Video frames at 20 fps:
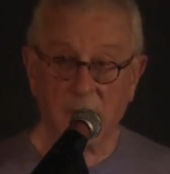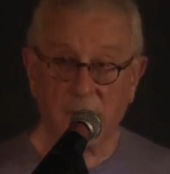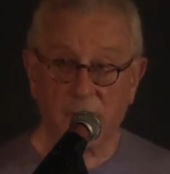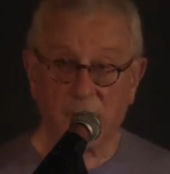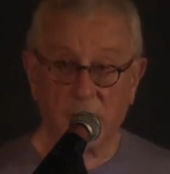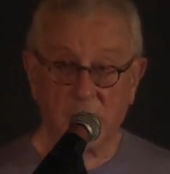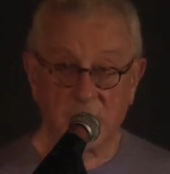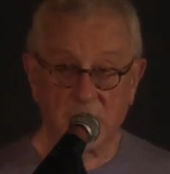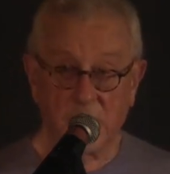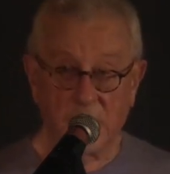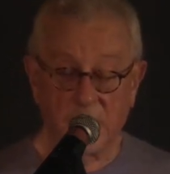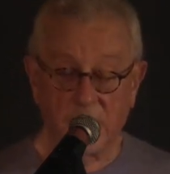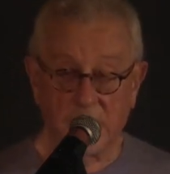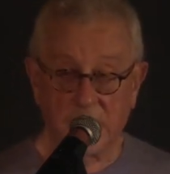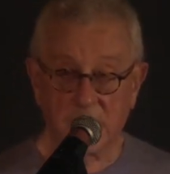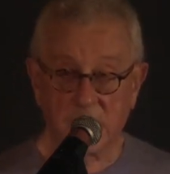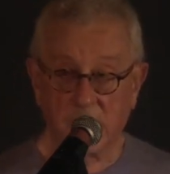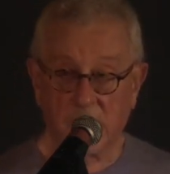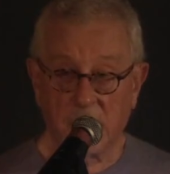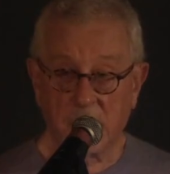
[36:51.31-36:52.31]
Enforcement
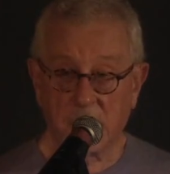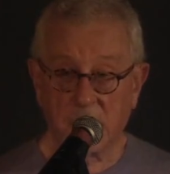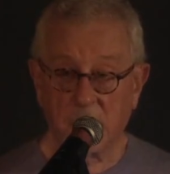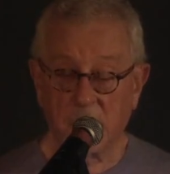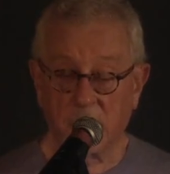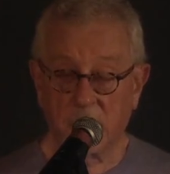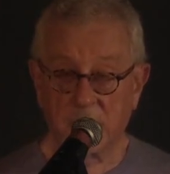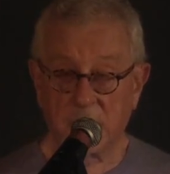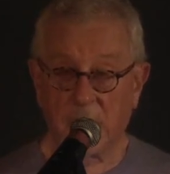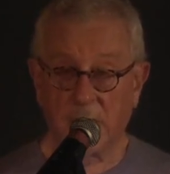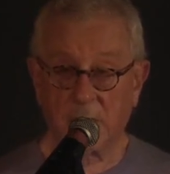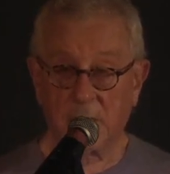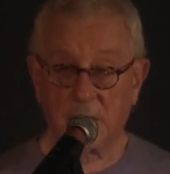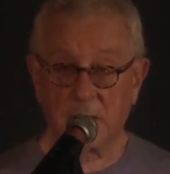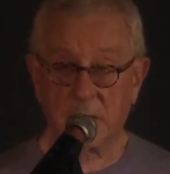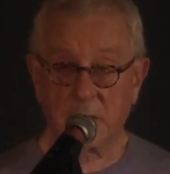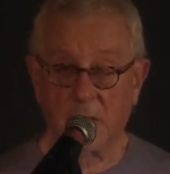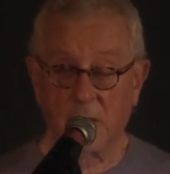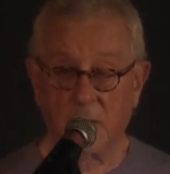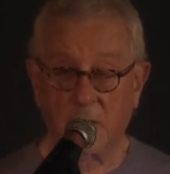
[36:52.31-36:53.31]
Administration who was out in a
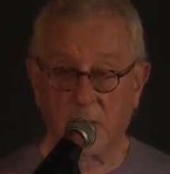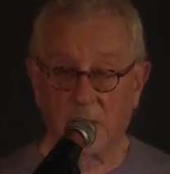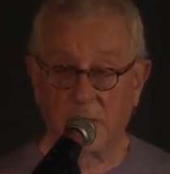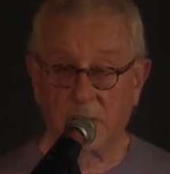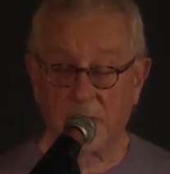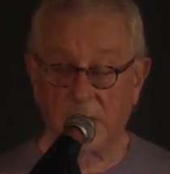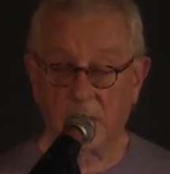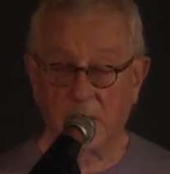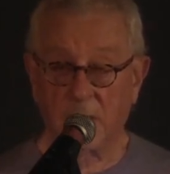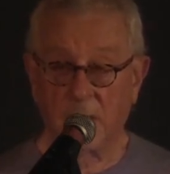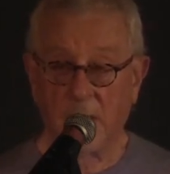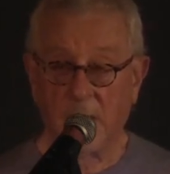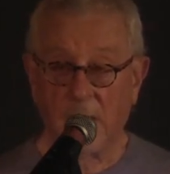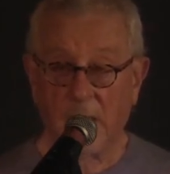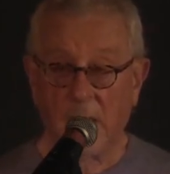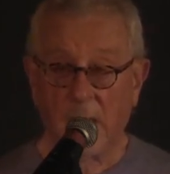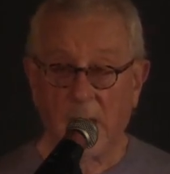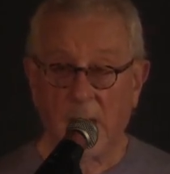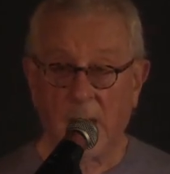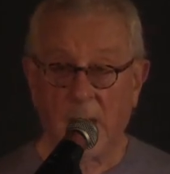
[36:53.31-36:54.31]
snowmobile.
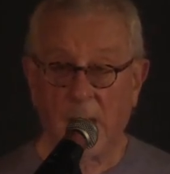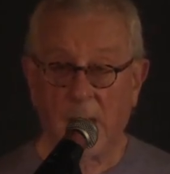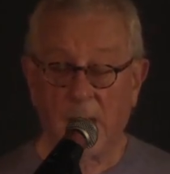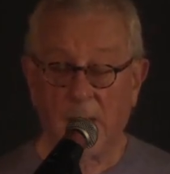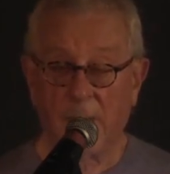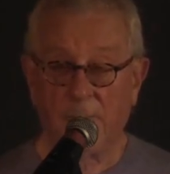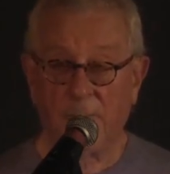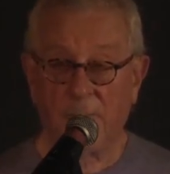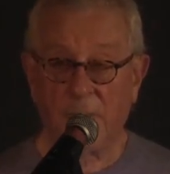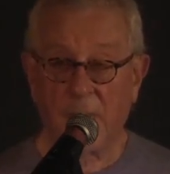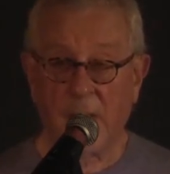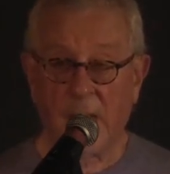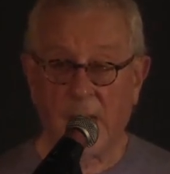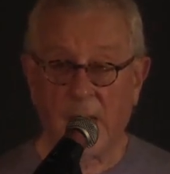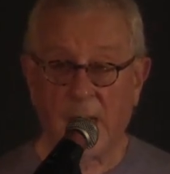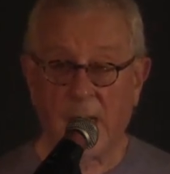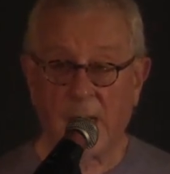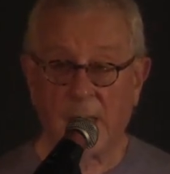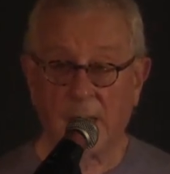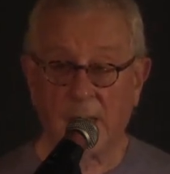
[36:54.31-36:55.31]
And
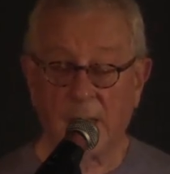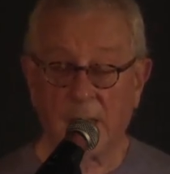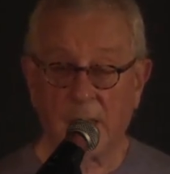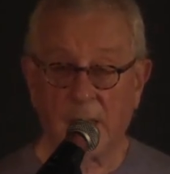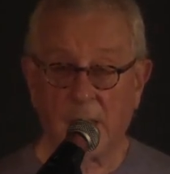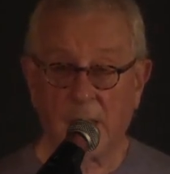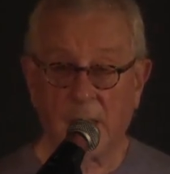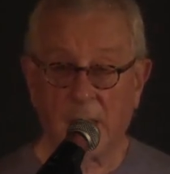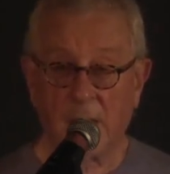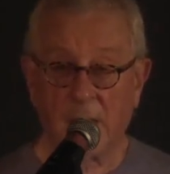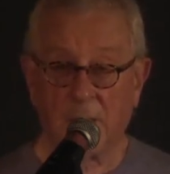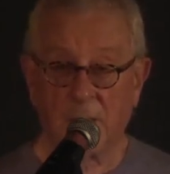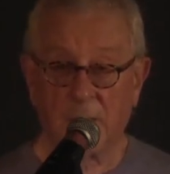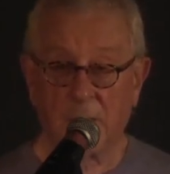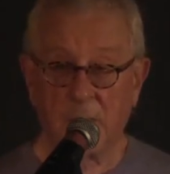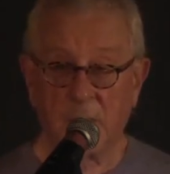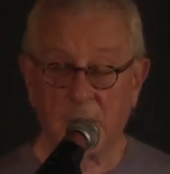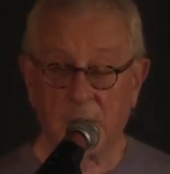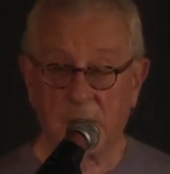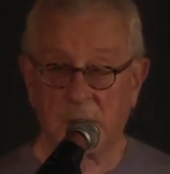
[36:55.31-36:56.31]

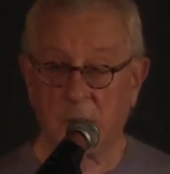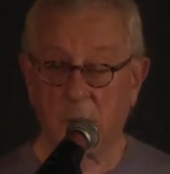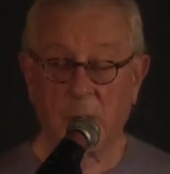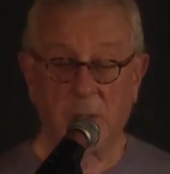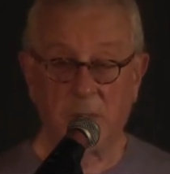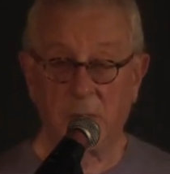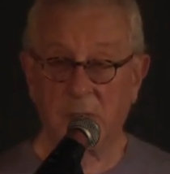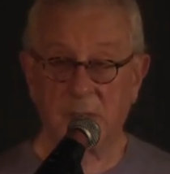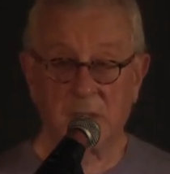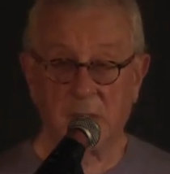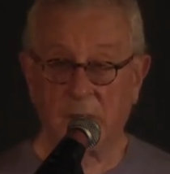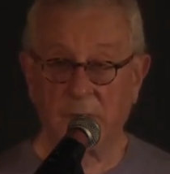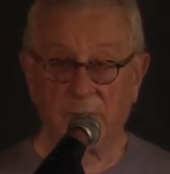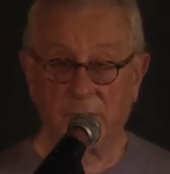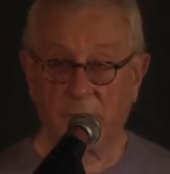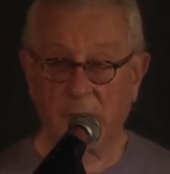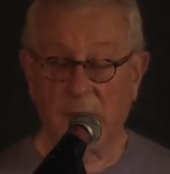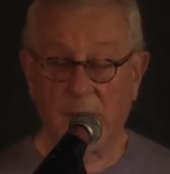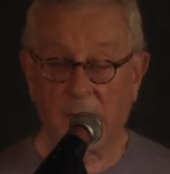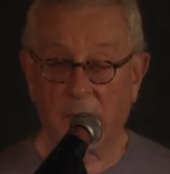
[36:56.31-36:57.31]
she went missing
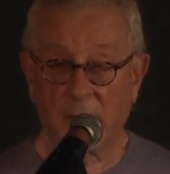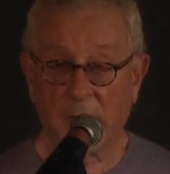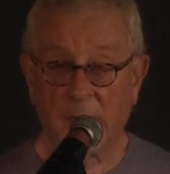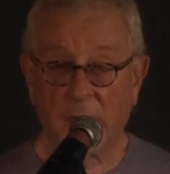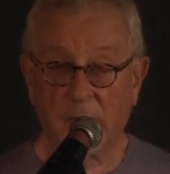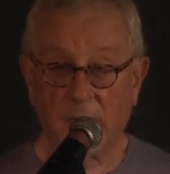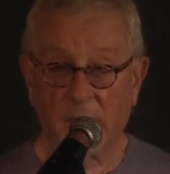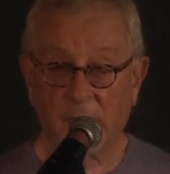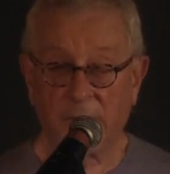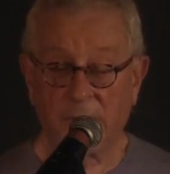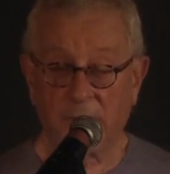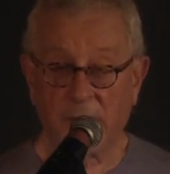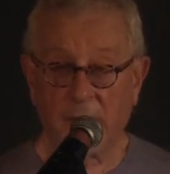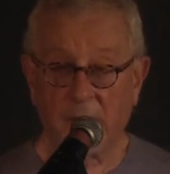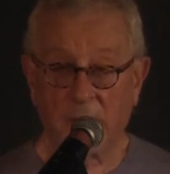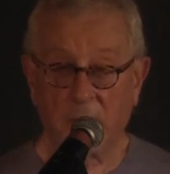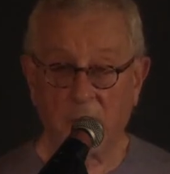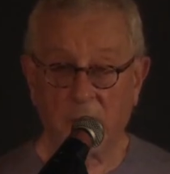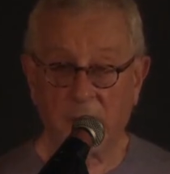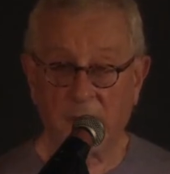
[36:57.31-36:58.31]
for an hour and a half.
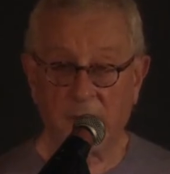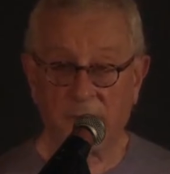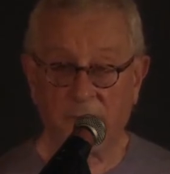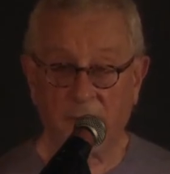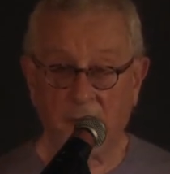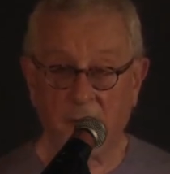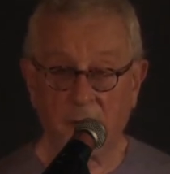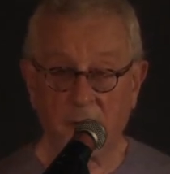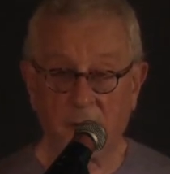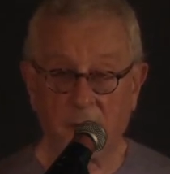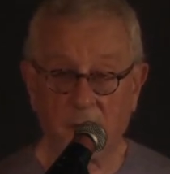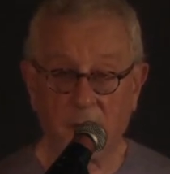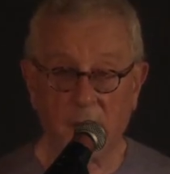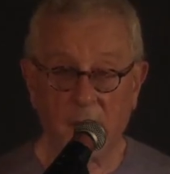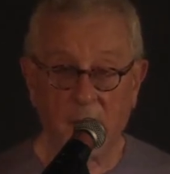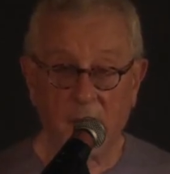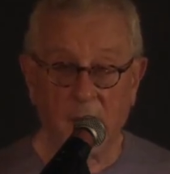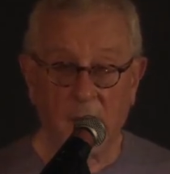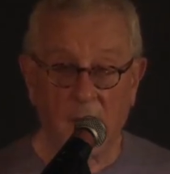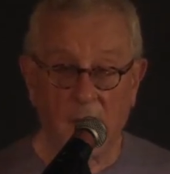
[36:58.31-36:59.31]
And when they found her,
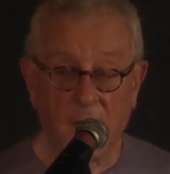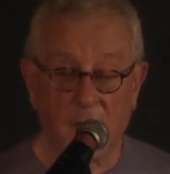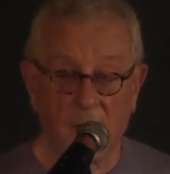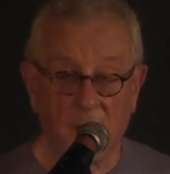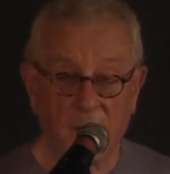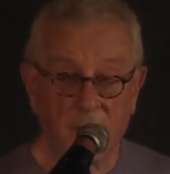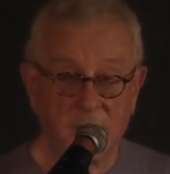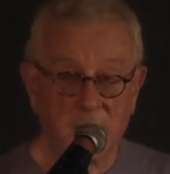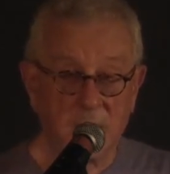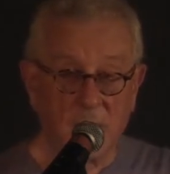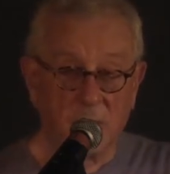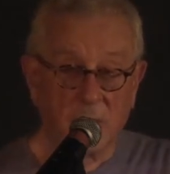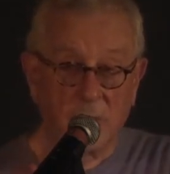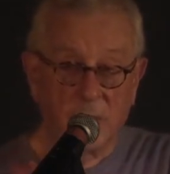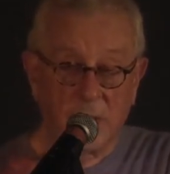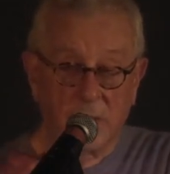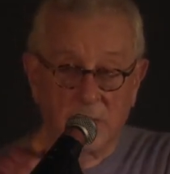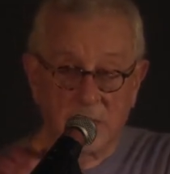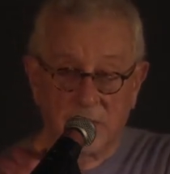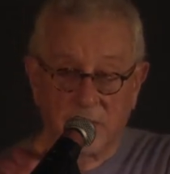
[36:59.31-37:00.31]
the
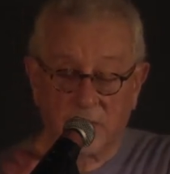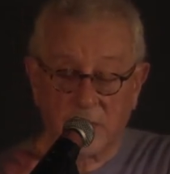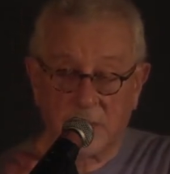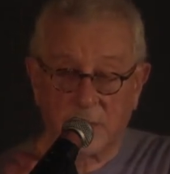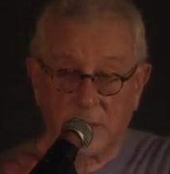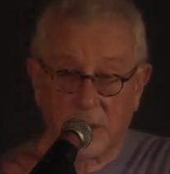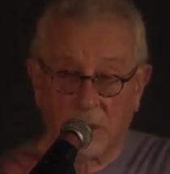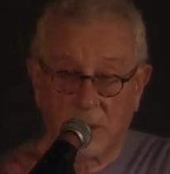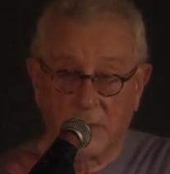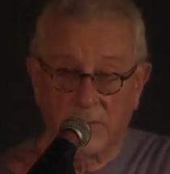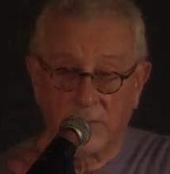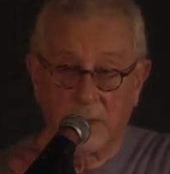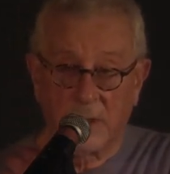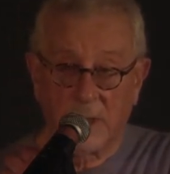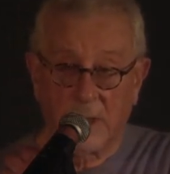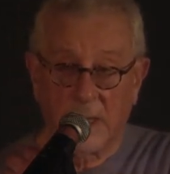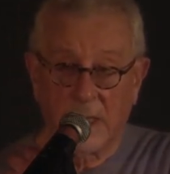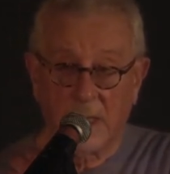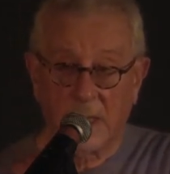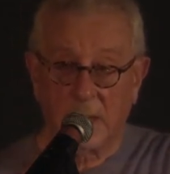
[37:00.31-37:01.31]
snowmobile was flipped over
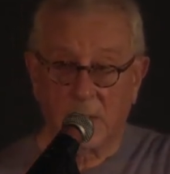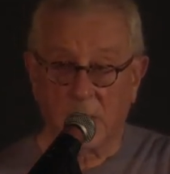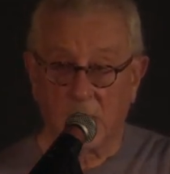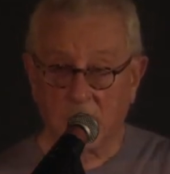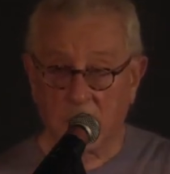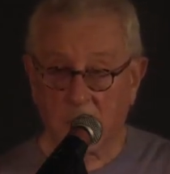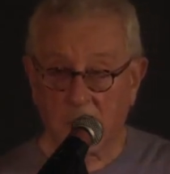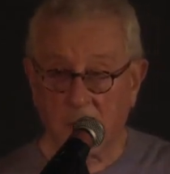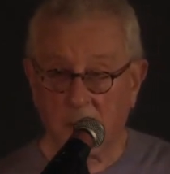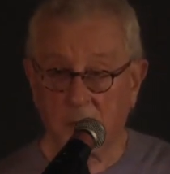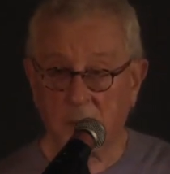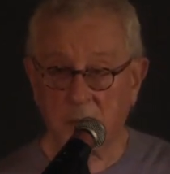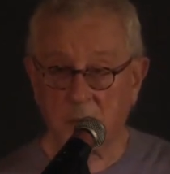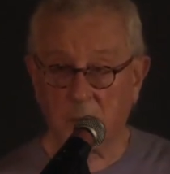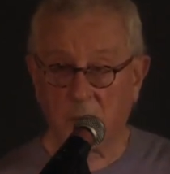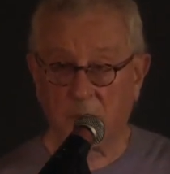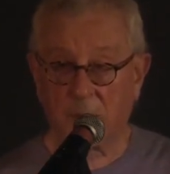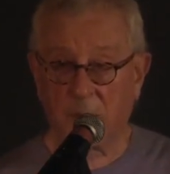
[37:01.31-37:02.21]
and her clothes were